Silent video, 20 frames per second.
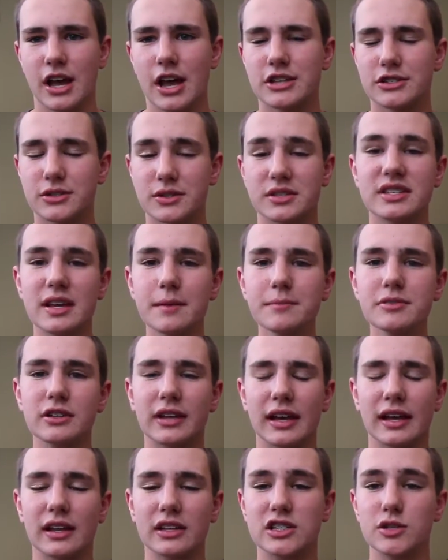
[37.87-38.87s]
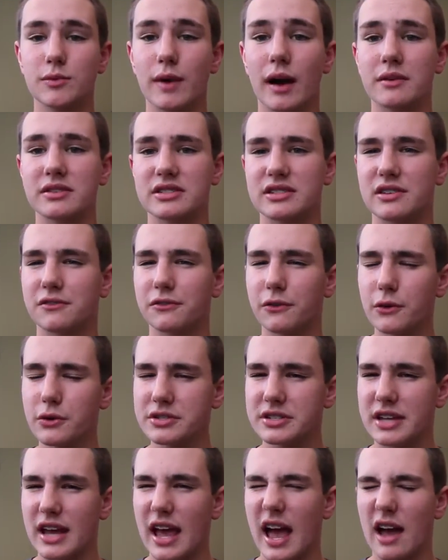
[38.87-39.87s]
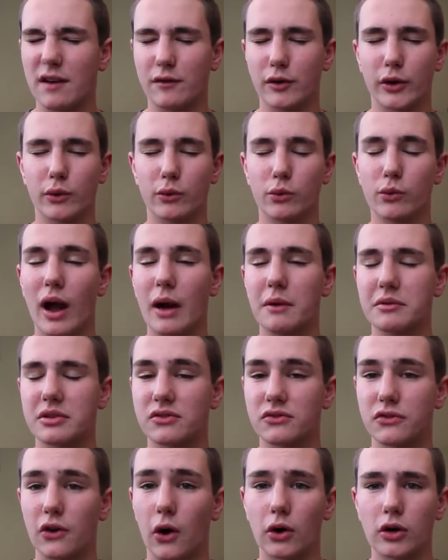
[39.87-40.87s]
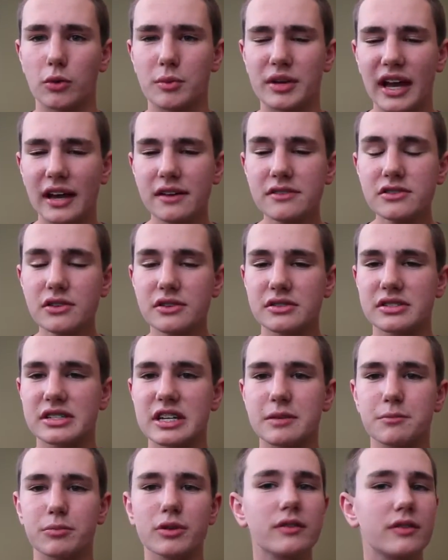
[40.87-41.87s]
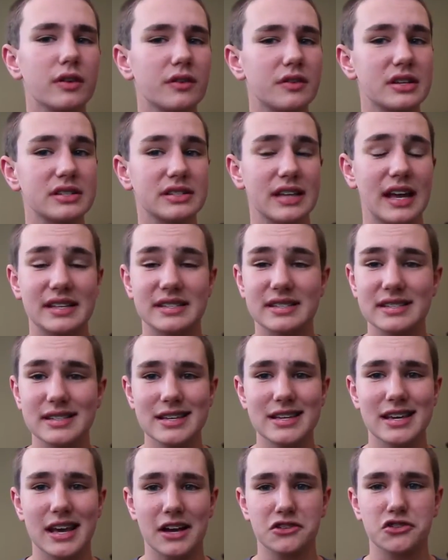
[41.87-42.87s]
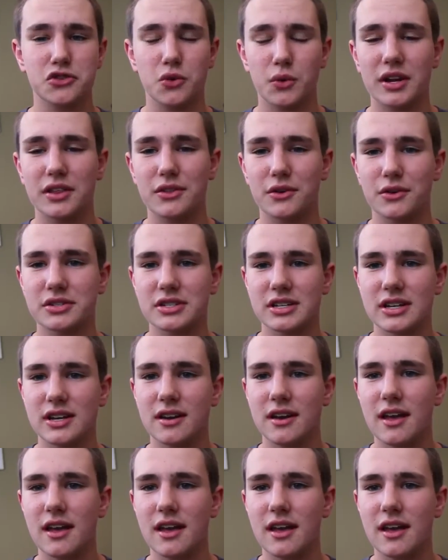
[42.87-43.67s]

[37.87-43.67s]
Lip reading: So the Samsung Galaxy Round is the first ever rounded phone, and we kind of saw a sneak preview of this at CES 2013.